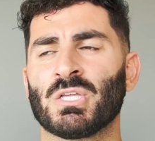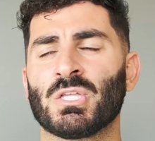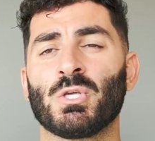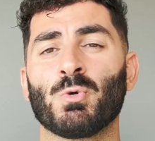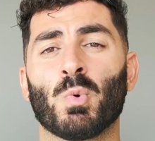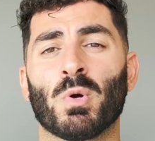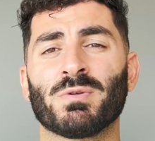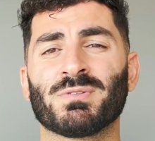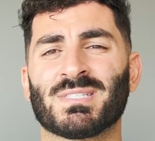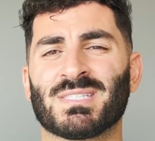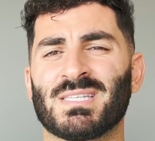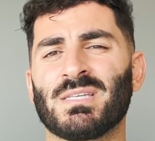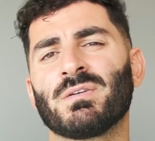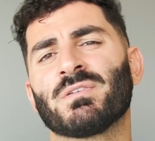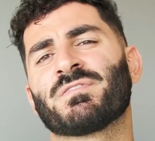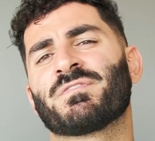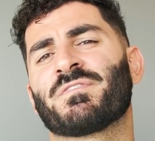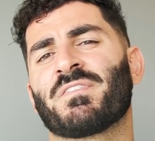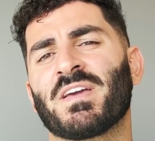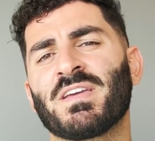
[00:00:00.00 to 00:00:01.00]
You won't see
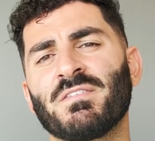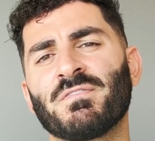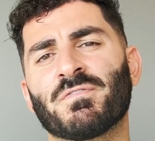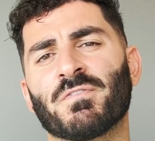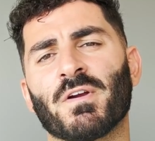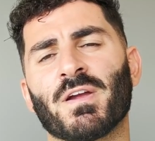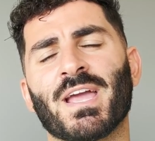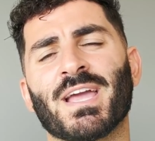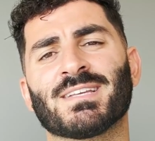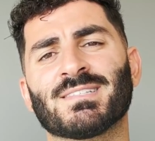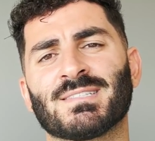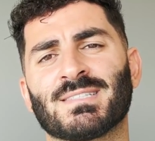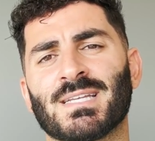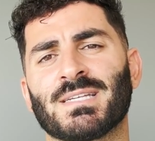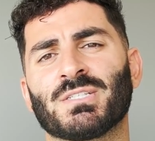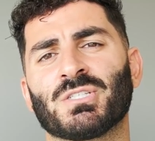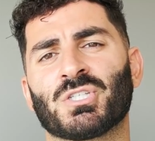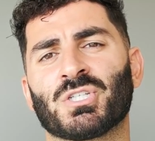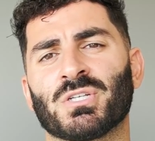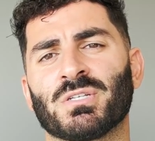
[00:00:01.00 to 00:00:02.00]
your favorite
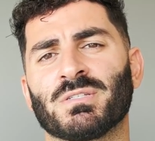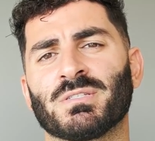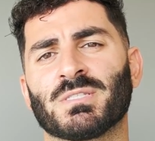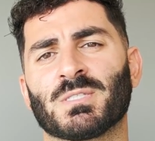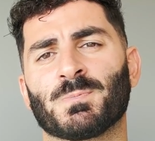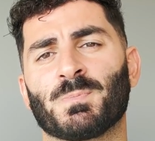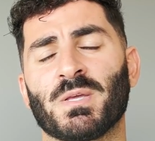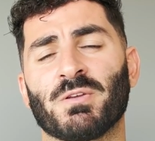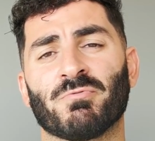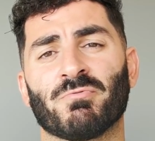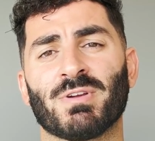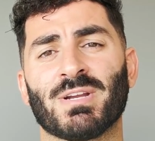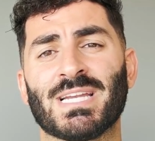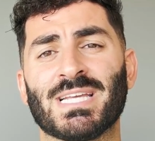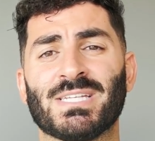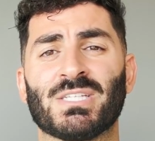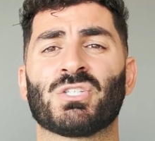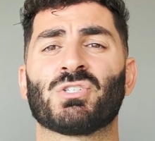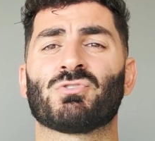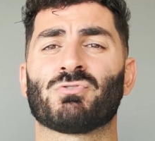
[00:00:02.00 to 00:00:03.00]
extensions being
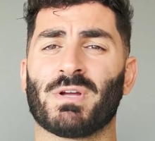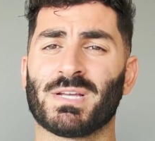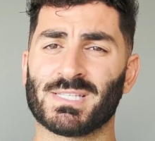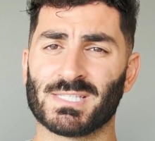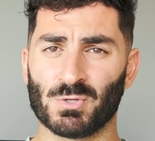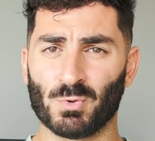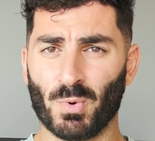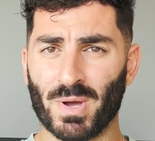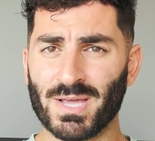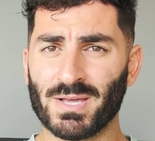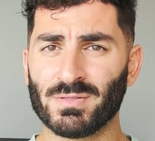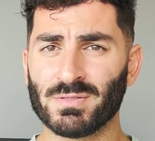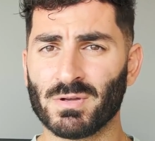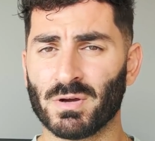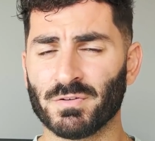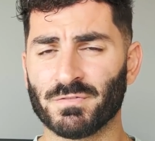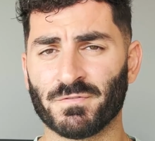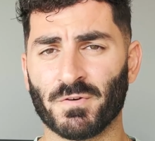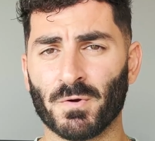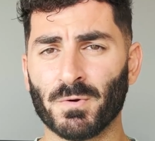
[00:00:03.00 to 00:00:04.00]
released straight away on the
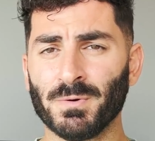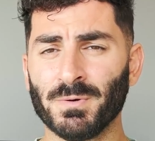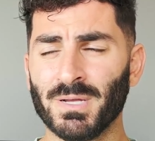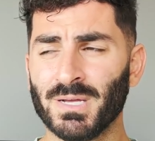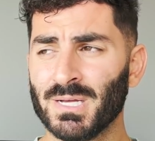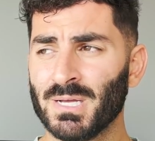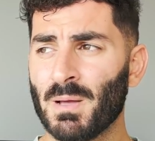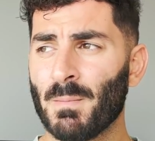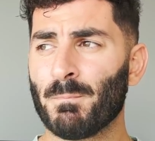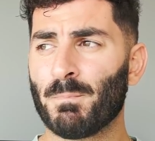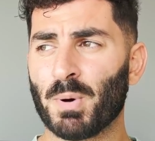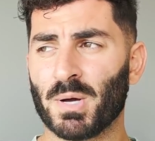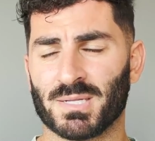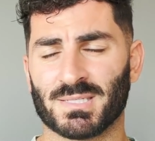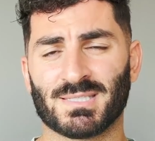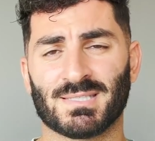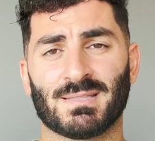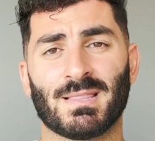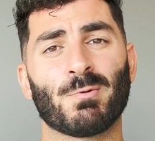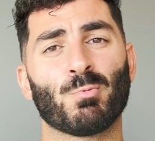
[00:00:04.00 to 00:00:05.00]
iPhone,
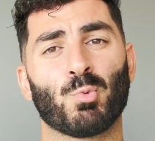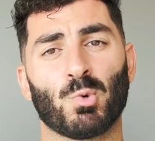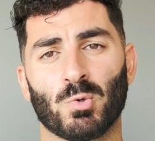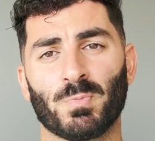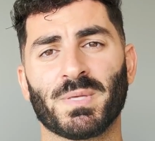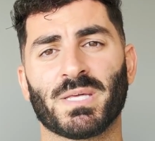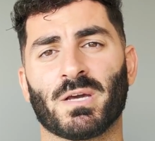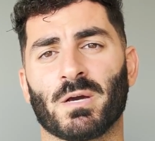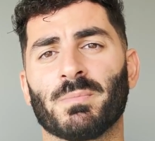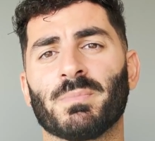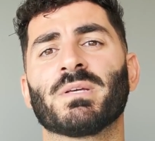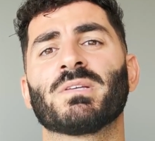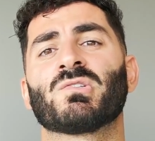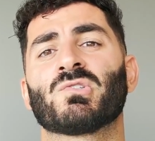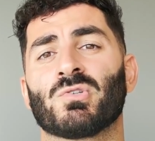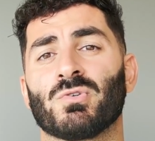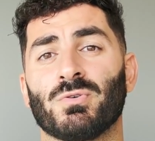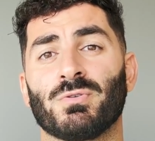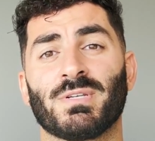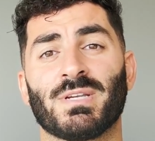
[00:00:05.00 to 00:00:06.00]
but they will be coming
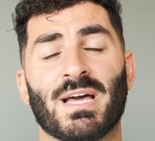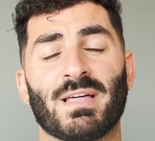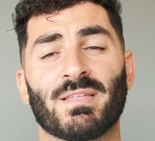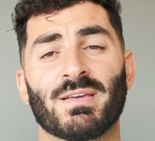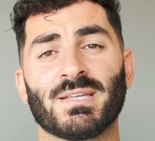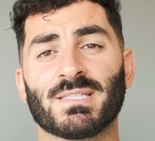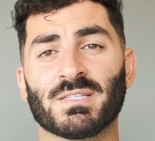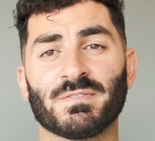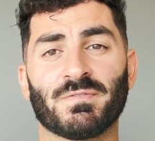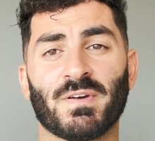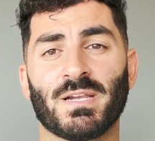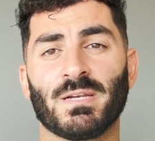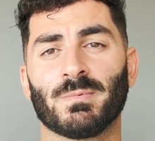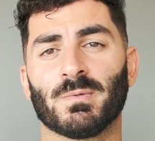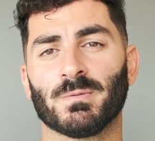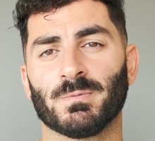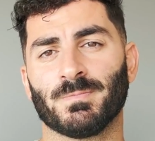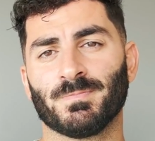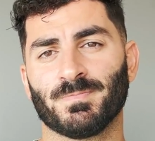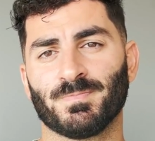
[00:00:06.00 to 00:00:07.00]
soon now that it's available.